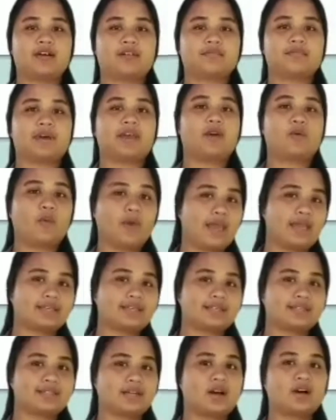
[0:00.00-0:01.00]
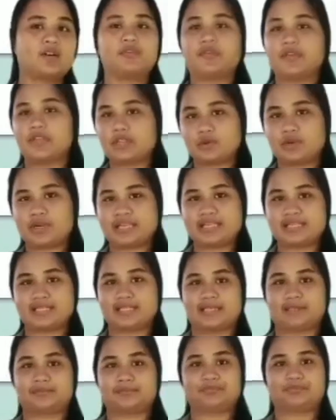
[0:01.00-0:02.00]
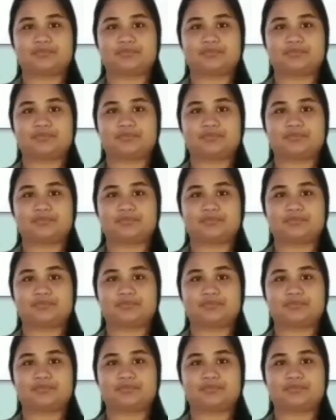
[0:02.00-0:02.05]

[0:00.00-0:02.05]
by ways of increasing.